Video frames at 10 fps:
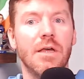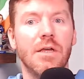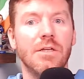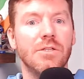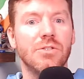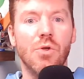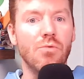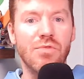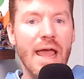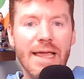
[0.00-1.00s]
So
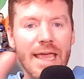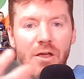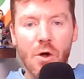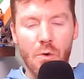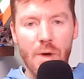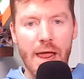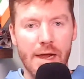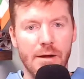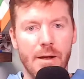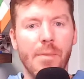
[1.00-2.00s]
that can't go away.
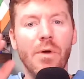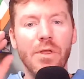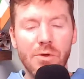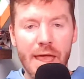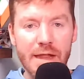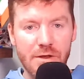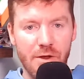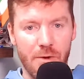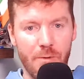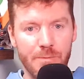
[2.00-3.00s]
But what you can
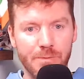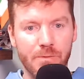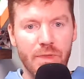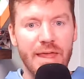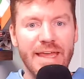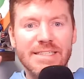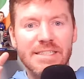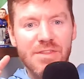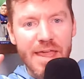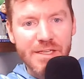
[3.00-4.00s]
do is
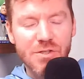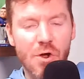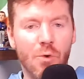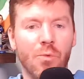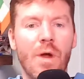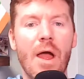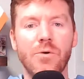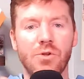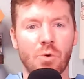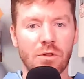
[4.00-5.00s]
things
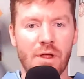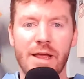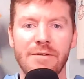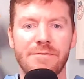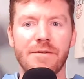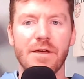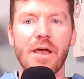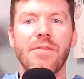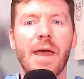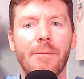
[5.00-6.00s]
around your life
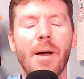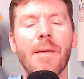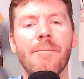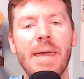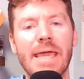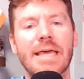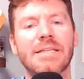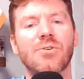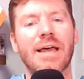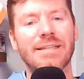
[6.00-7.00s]
that might make it
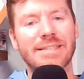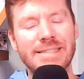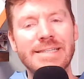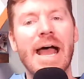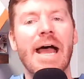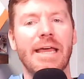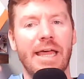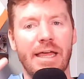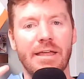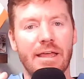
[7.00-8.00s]
so that's not,
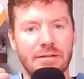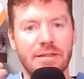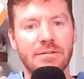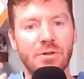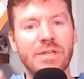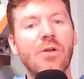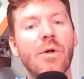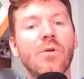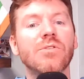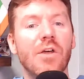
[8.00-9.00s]
take away
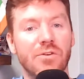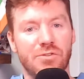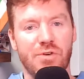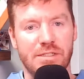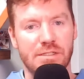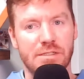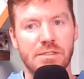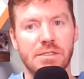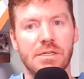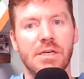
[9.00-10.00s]
those other stresses.
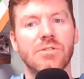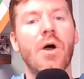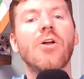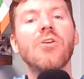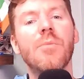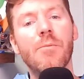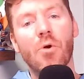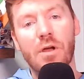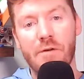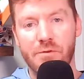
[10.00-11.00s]
So how can you be
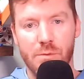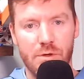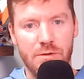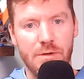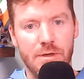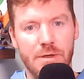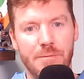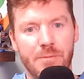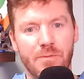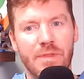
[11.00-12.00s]
more comfortable?
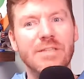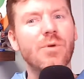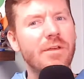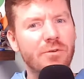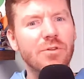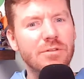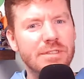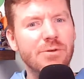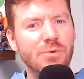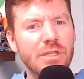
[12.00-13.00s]
That's why you ever
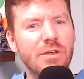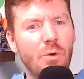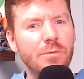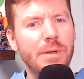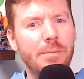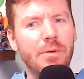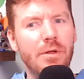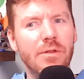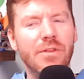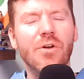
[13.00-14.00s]
see really old
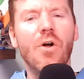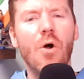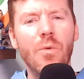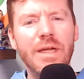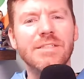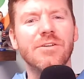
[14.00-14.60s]
people, they always